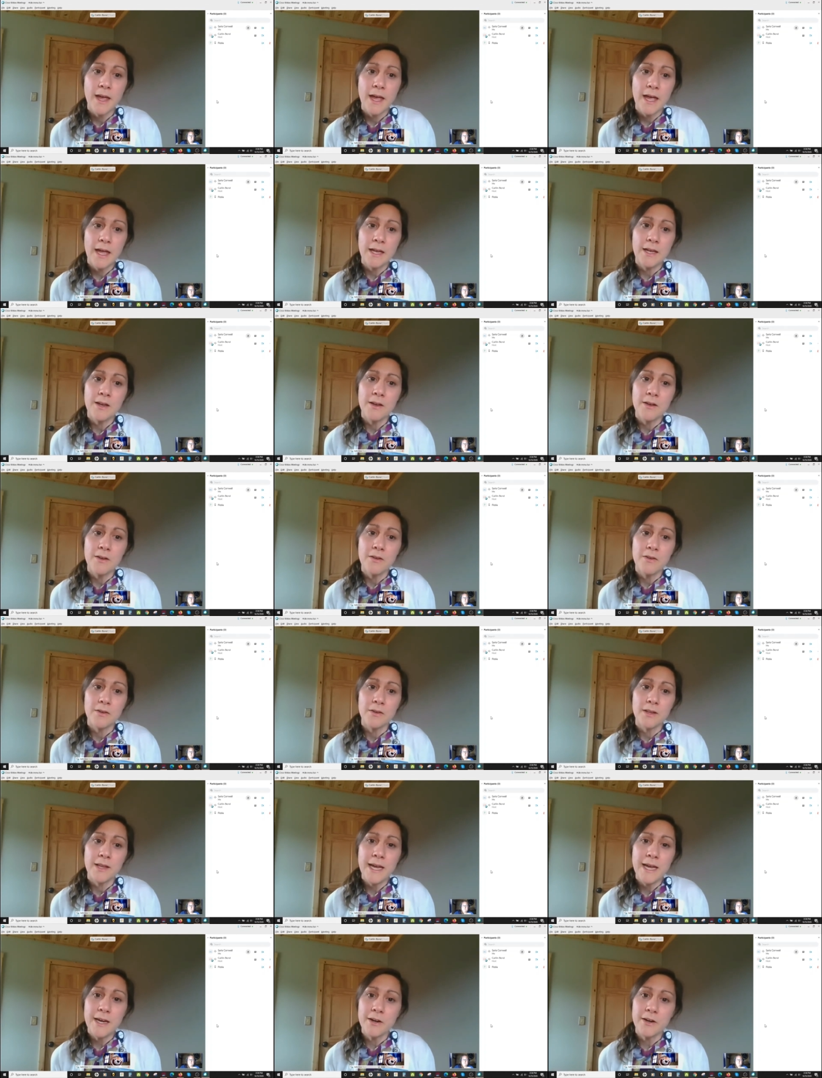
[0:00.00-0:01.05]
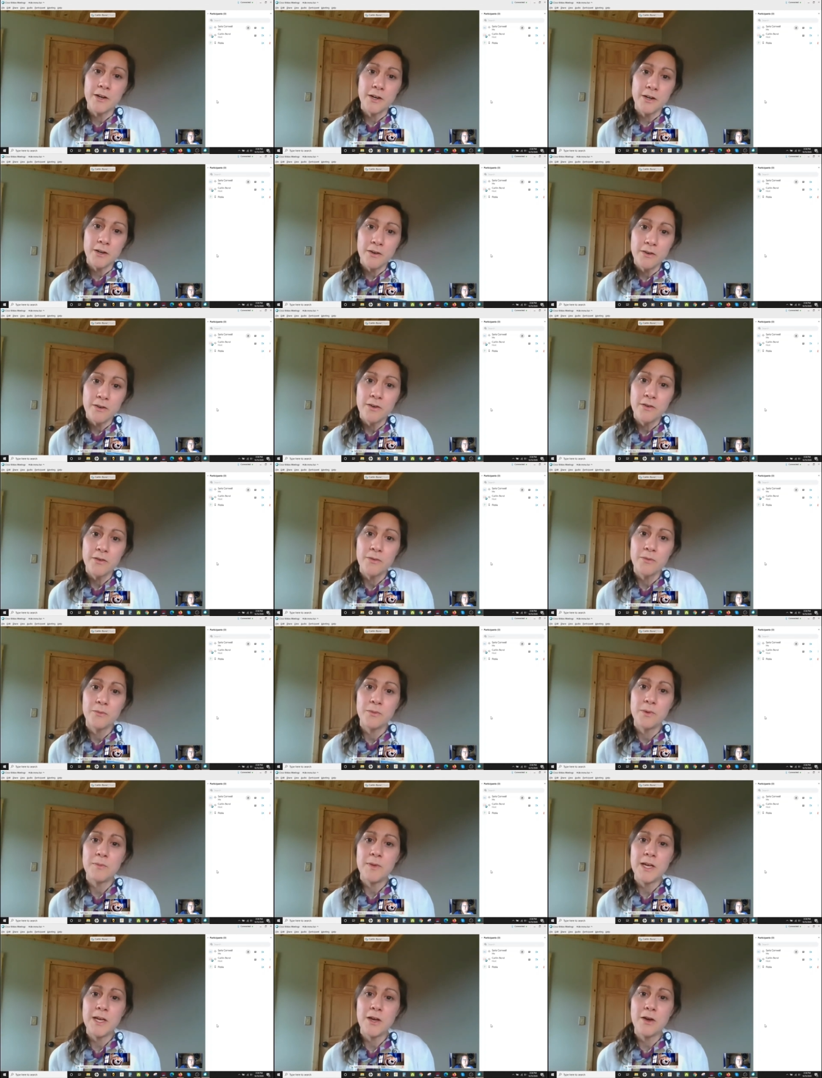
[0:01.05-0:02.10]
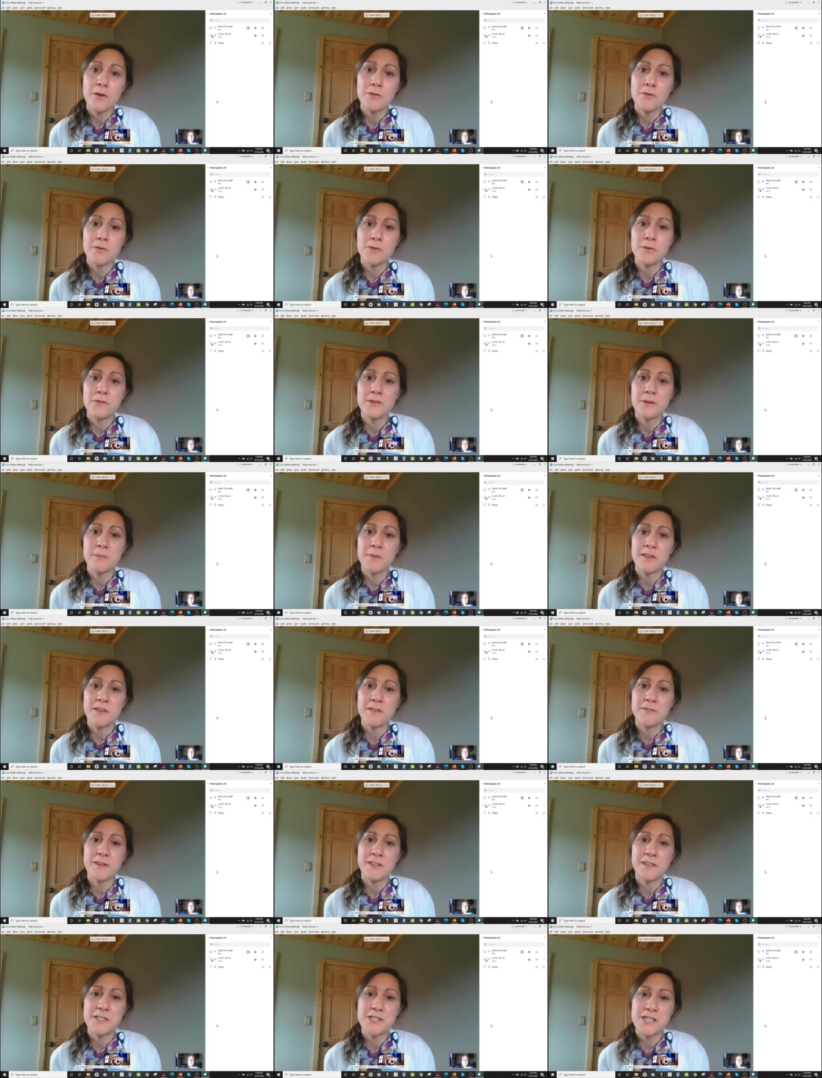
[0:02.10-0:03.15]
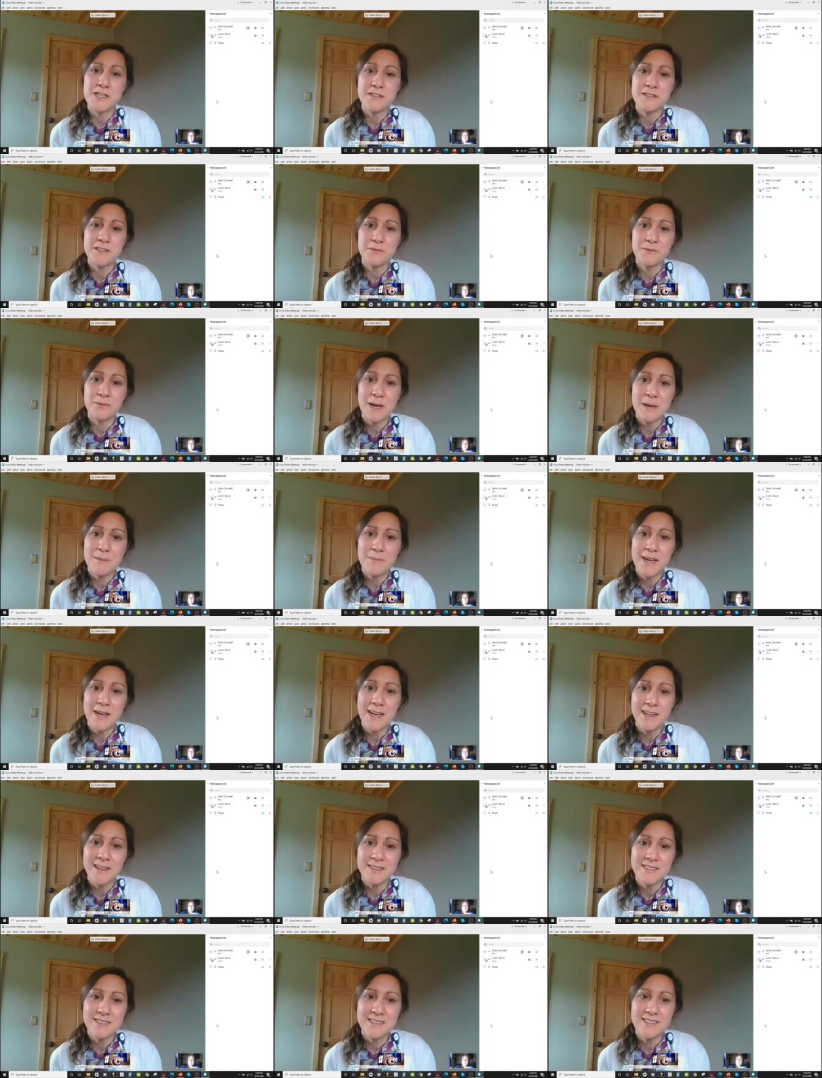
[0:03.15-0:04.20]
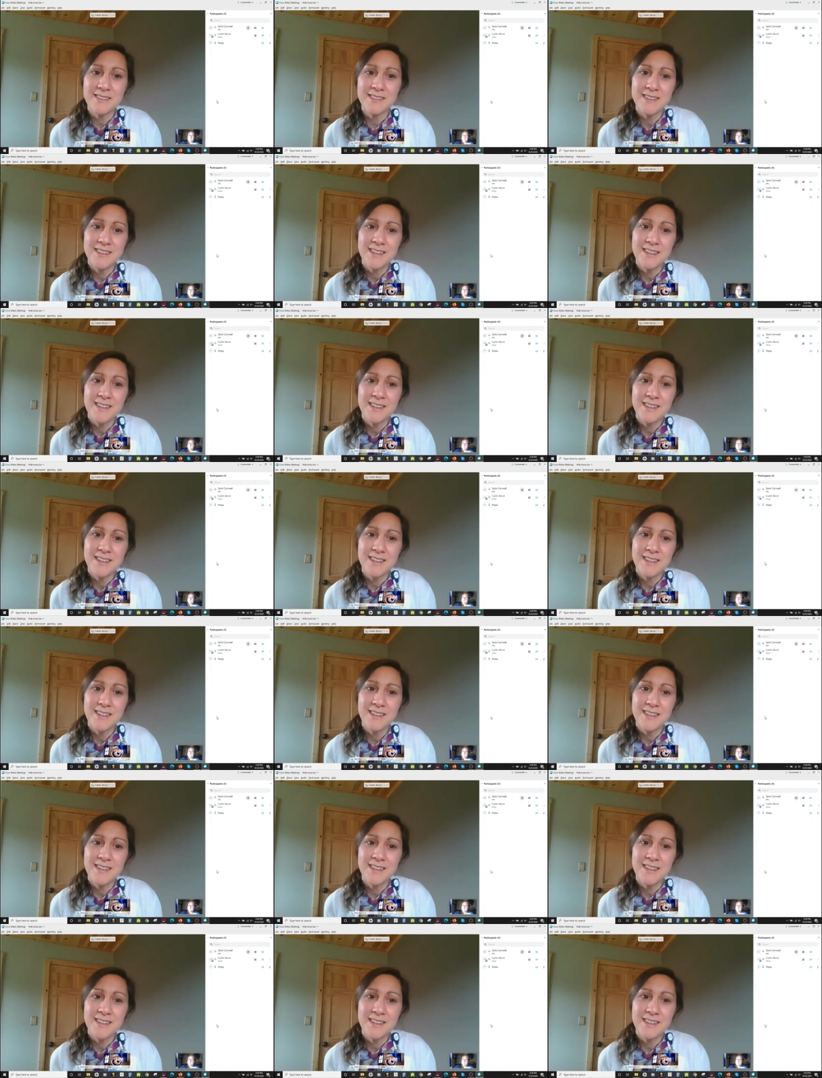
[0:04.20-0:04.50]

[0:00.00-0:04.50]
And later, when we go through some of the functions of Webex,